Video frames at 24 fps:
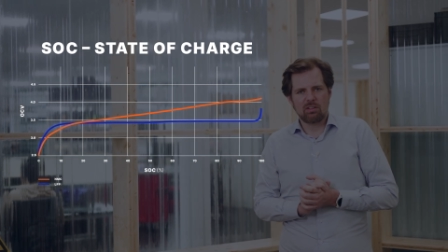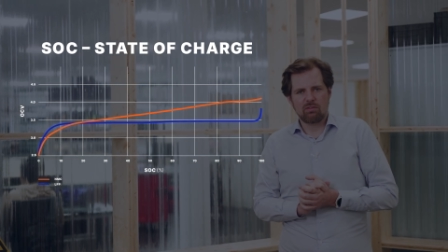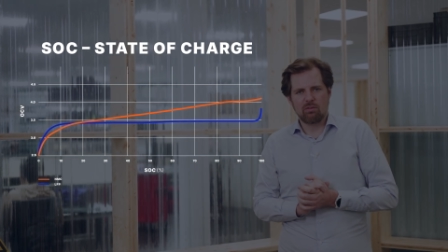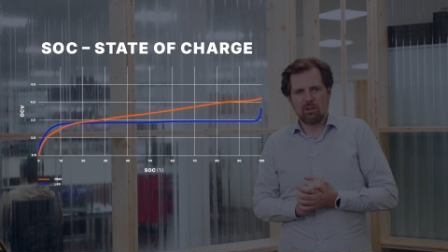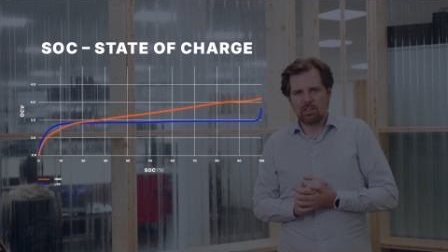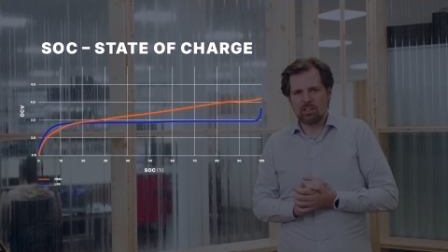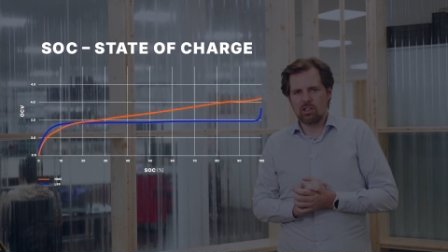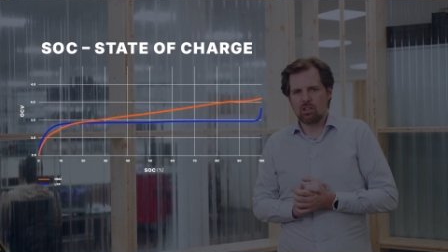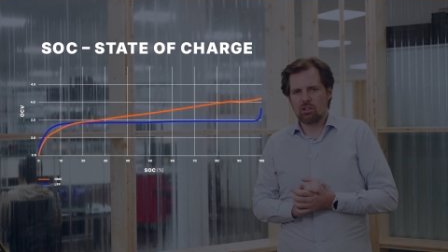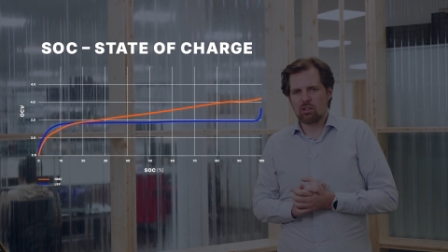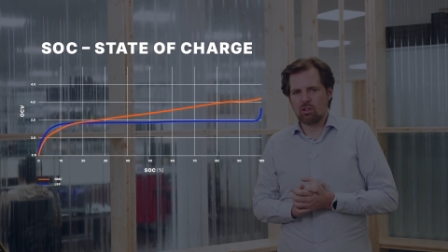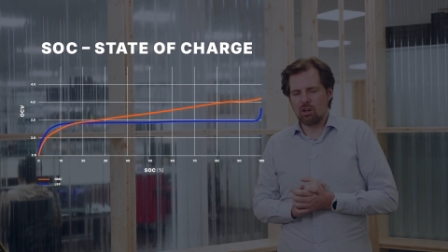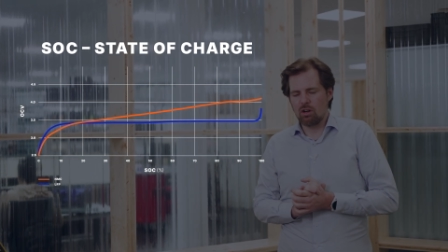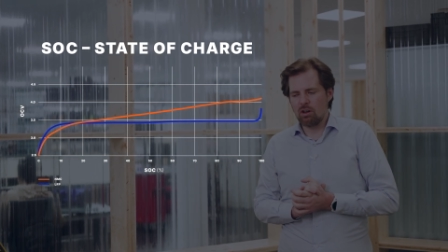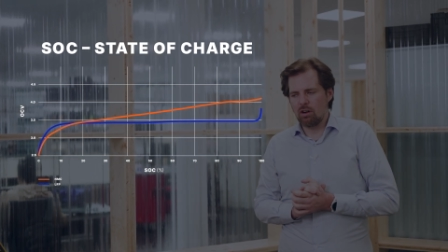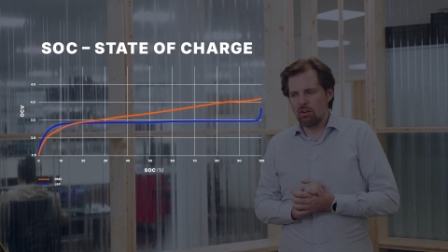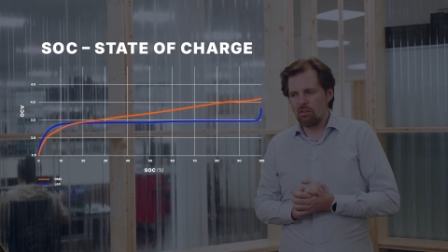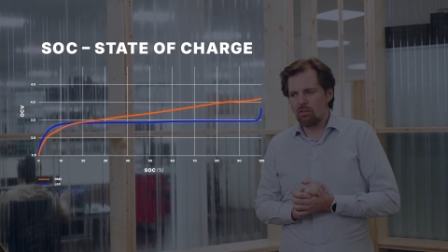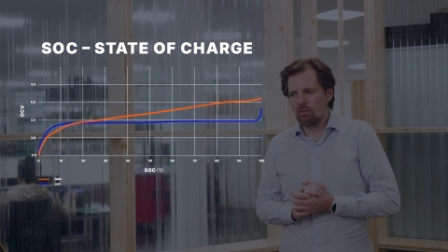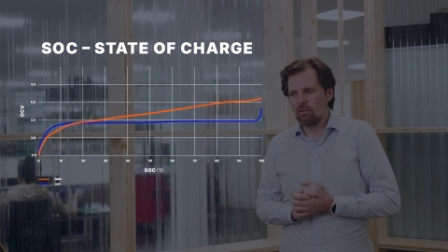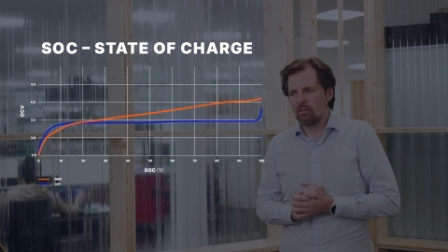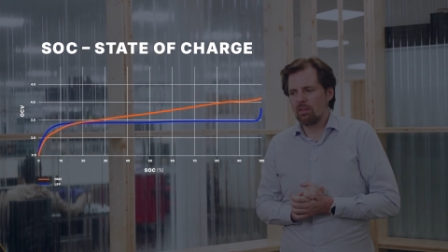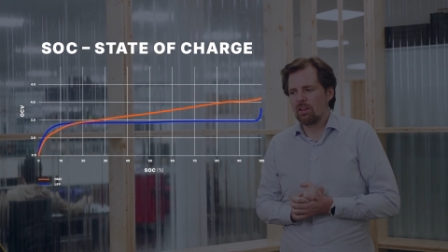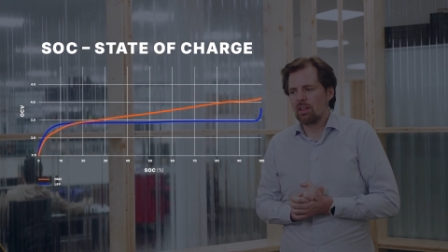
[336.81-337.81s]
voltage
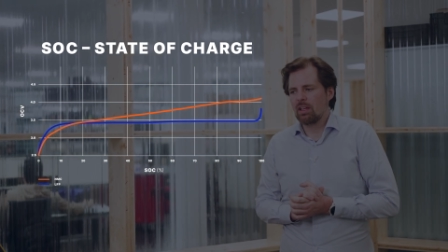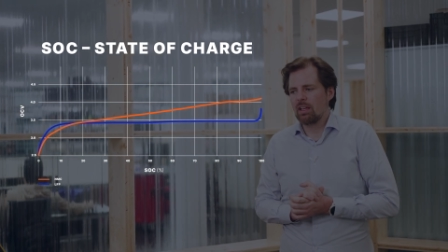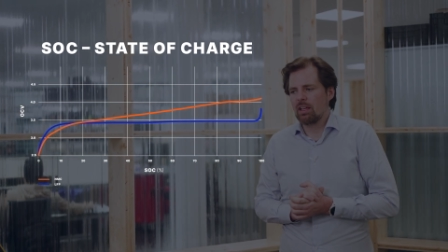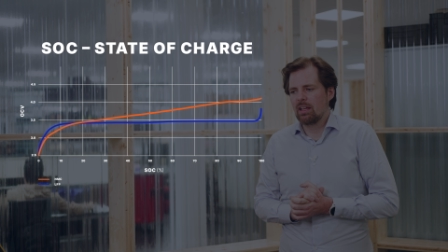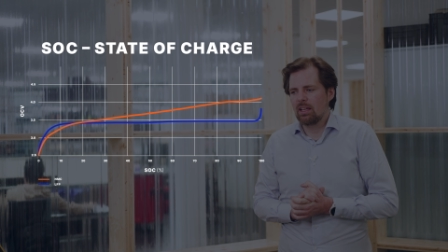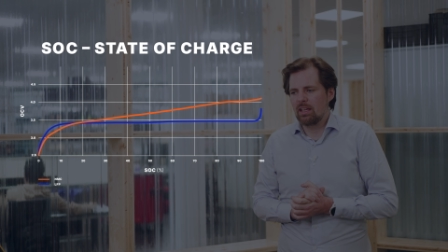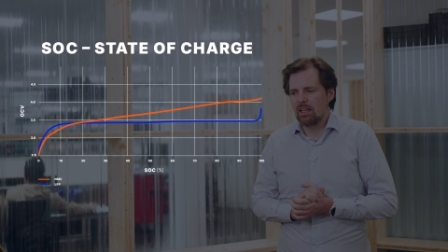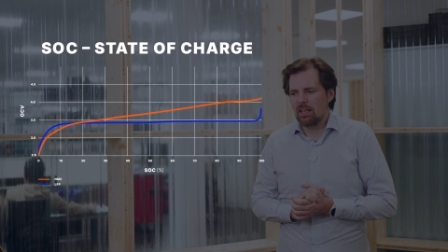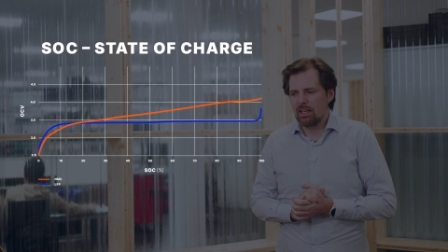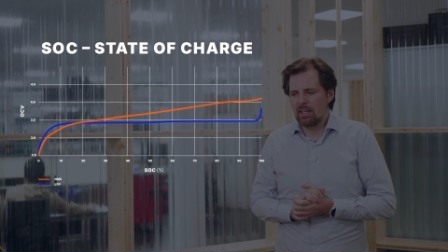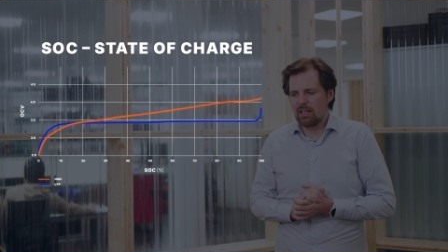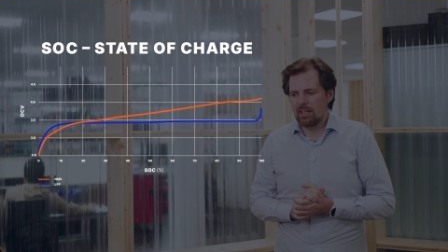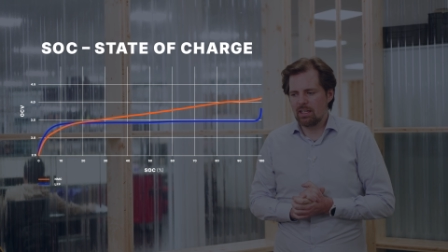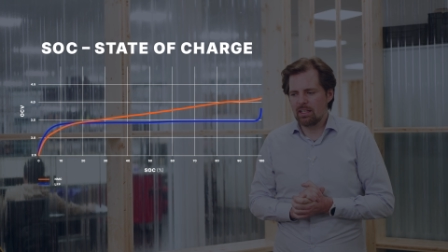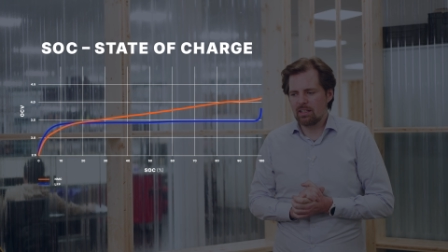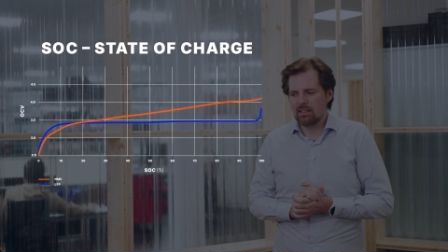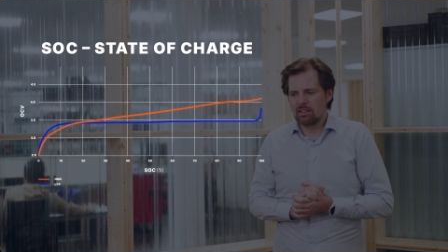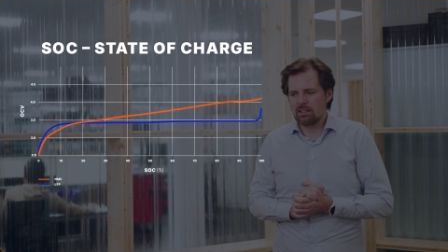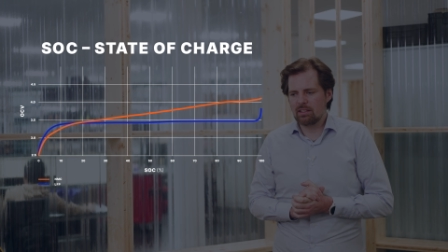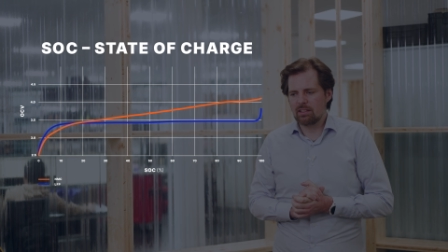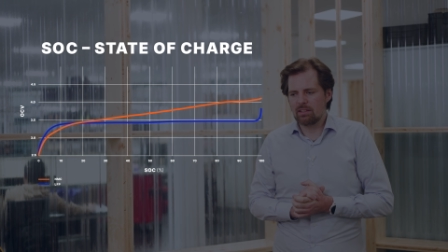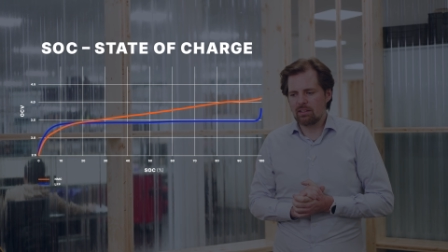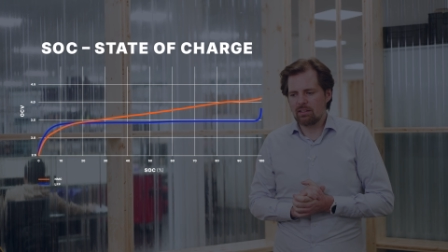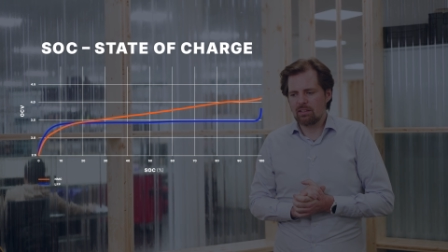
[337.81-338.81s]
curve
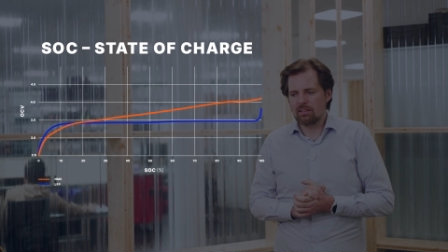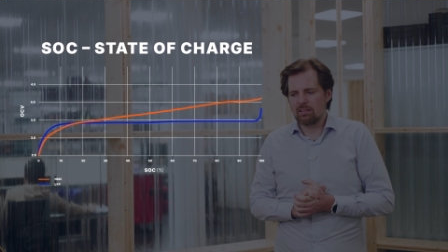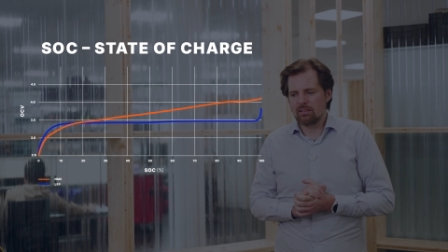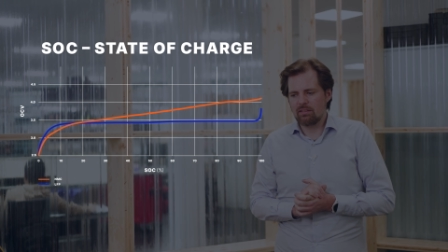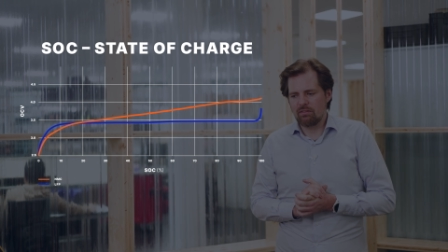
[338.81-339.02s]
is